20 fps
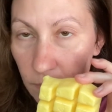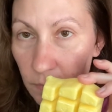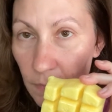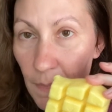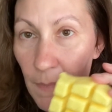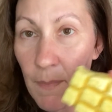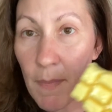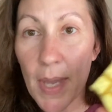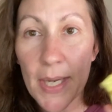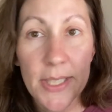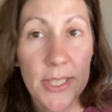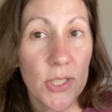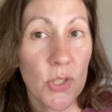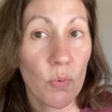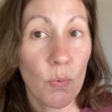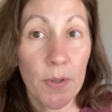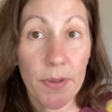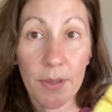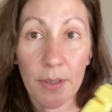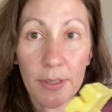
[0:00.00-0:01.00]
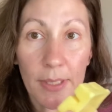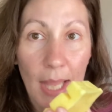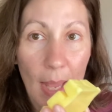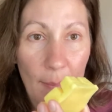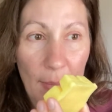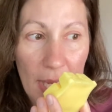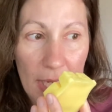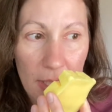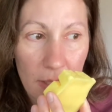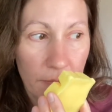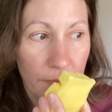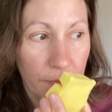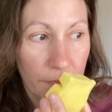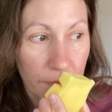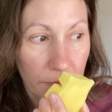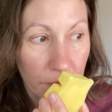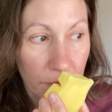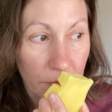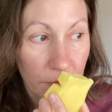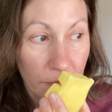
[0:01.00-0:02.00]
mixed with lemon.
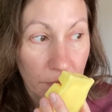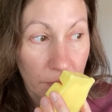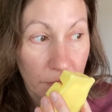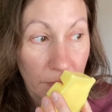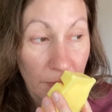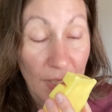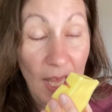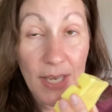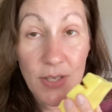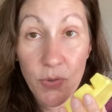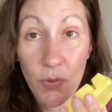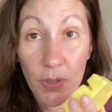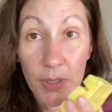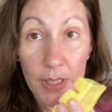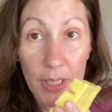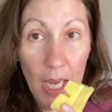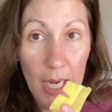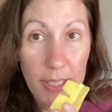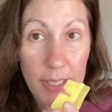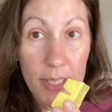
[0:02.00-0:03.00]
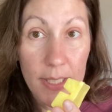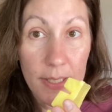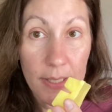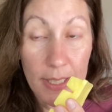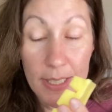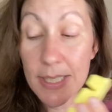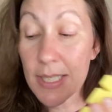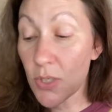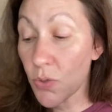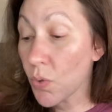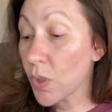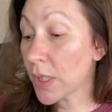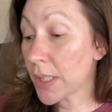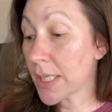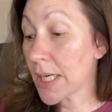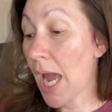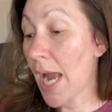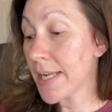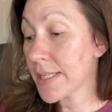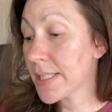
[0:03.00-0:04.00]
That's really nice. This is really
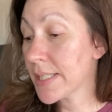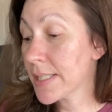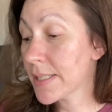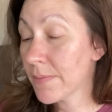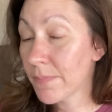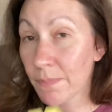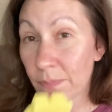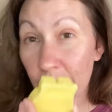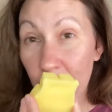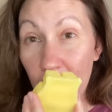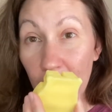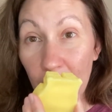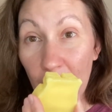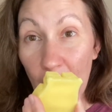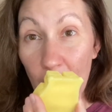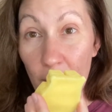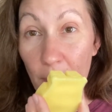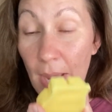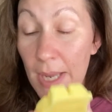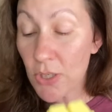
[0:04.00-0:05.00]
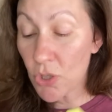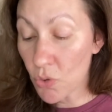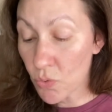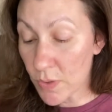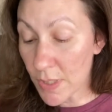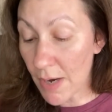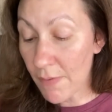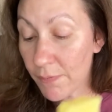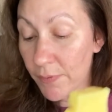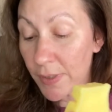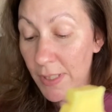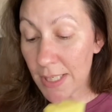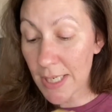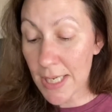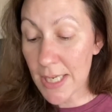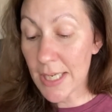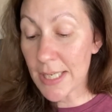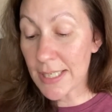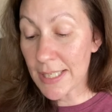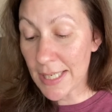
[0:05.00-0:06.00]
nice. But you
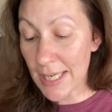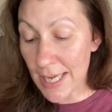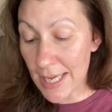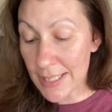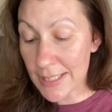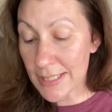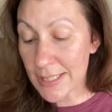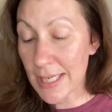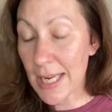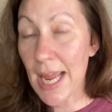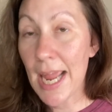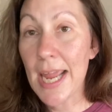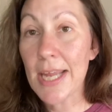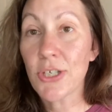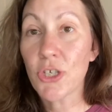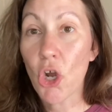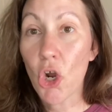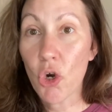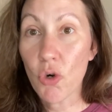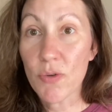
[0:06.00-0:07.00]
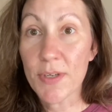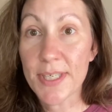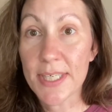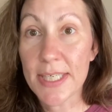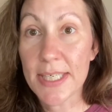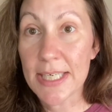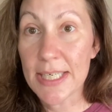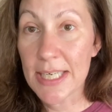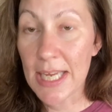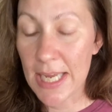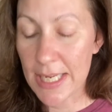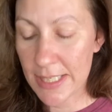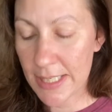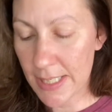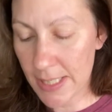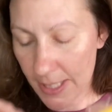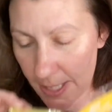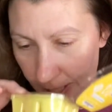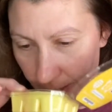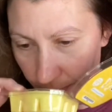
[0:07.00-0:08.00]
definitely get a
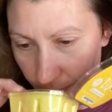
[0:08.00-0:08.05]
toastiness